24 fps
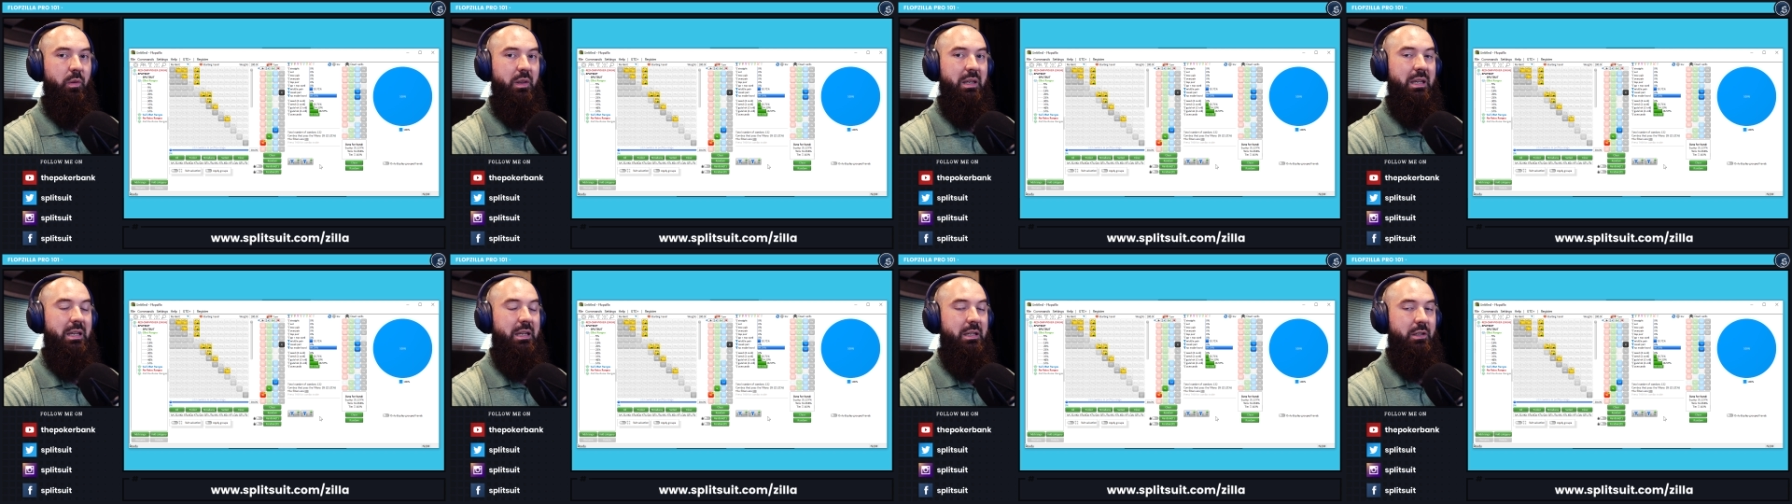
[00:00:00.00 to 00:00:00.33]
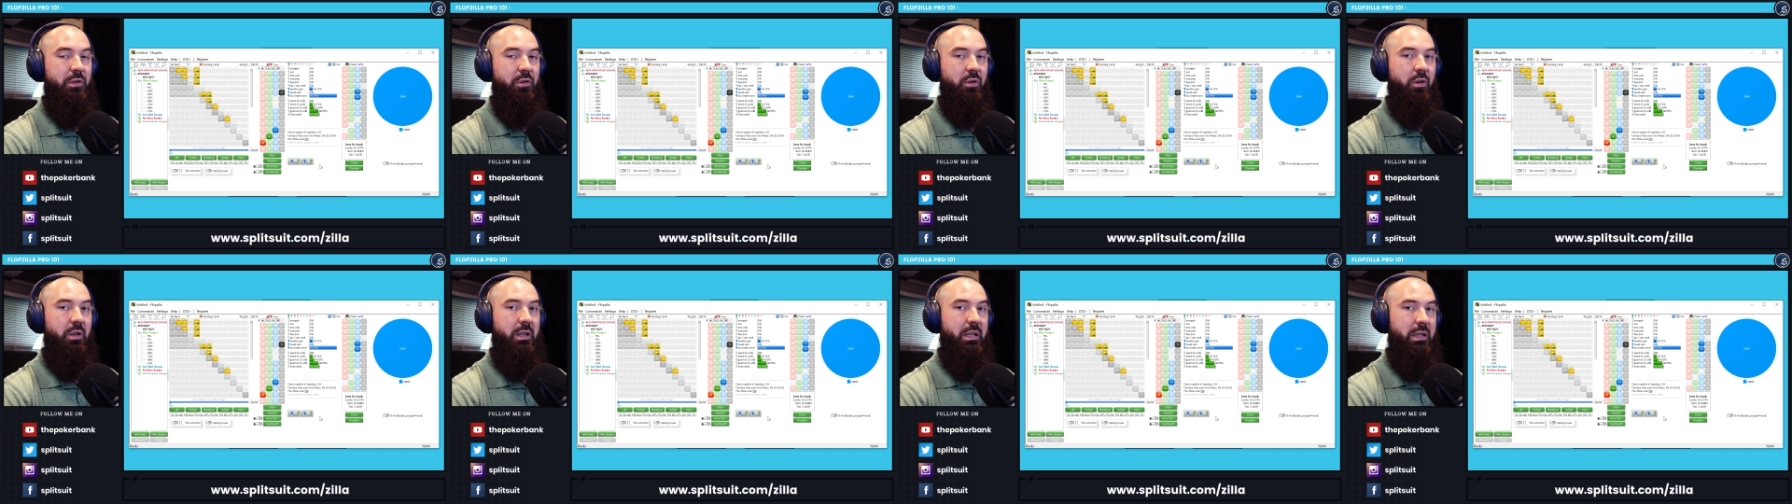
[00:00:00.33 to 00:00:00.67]
the
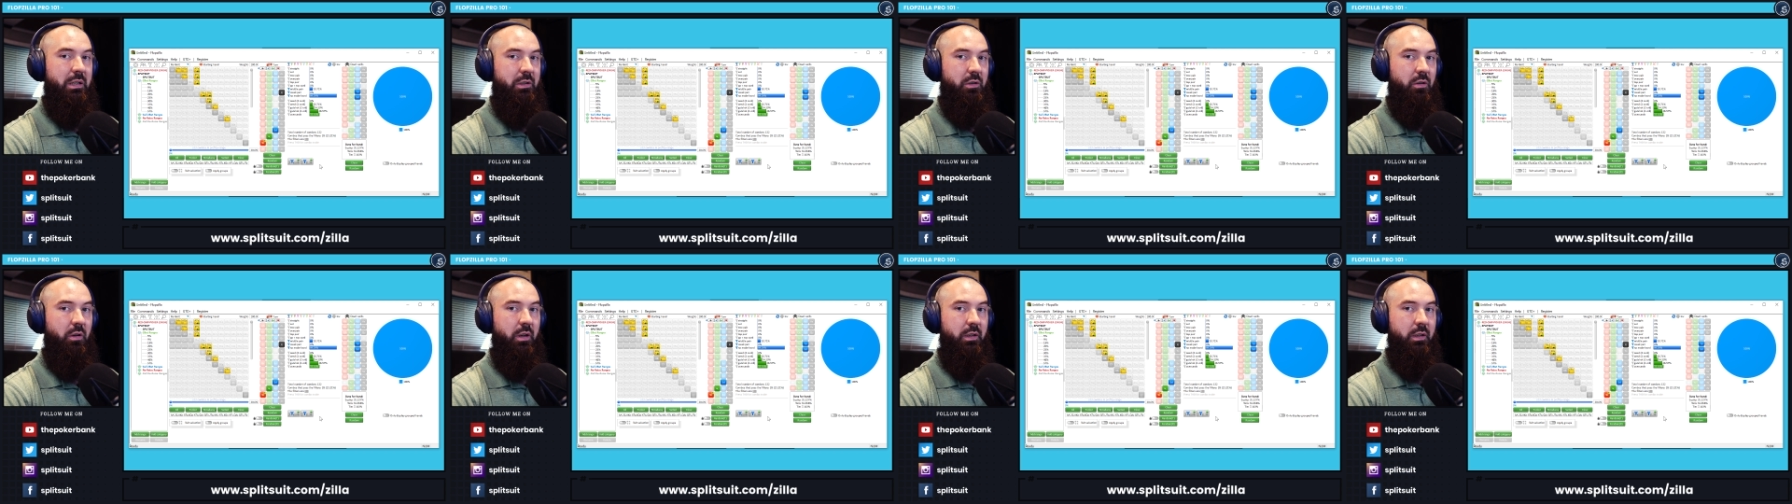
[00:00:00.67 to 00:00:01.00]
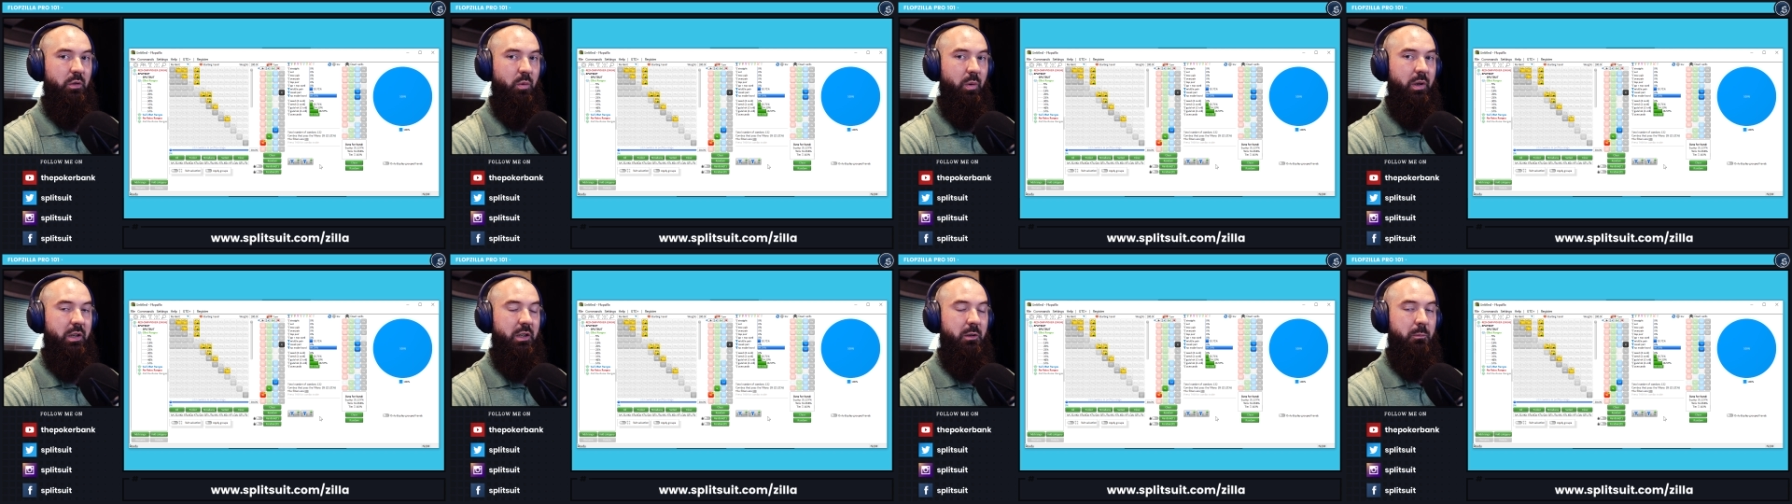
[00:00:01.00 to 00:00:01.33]
easier and easier it's
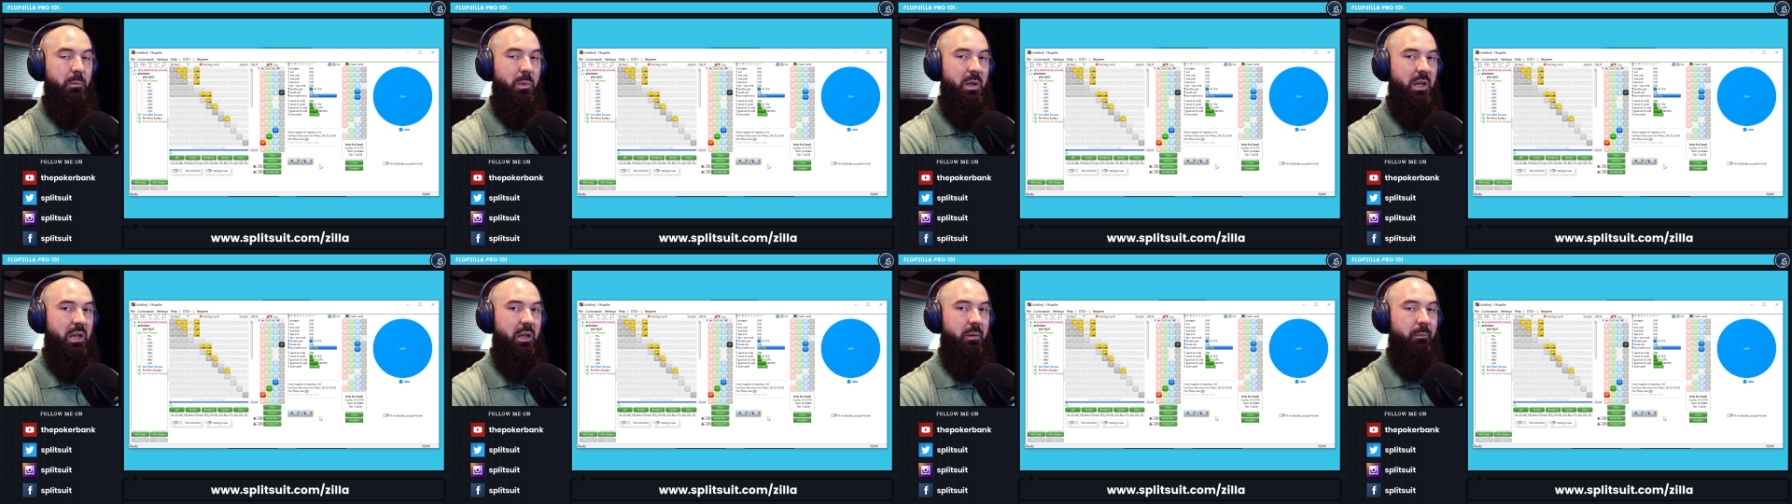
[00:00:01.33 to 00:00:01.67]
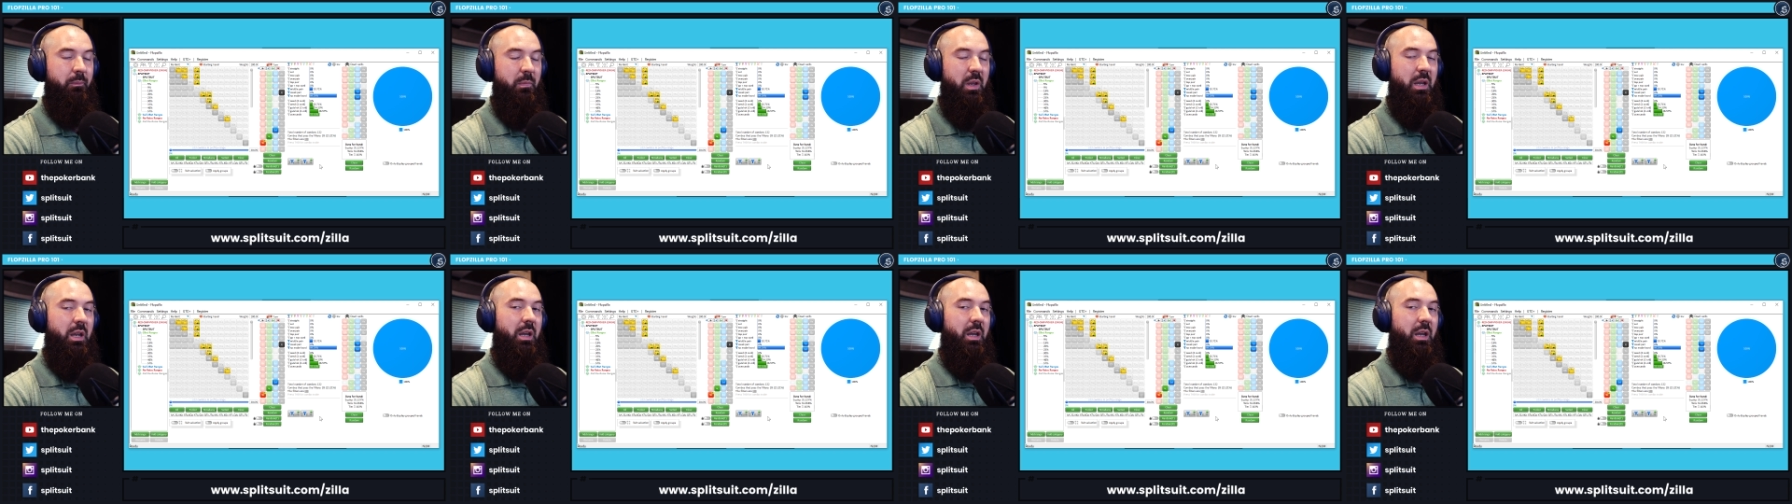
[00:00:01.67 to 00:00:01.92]
going to be.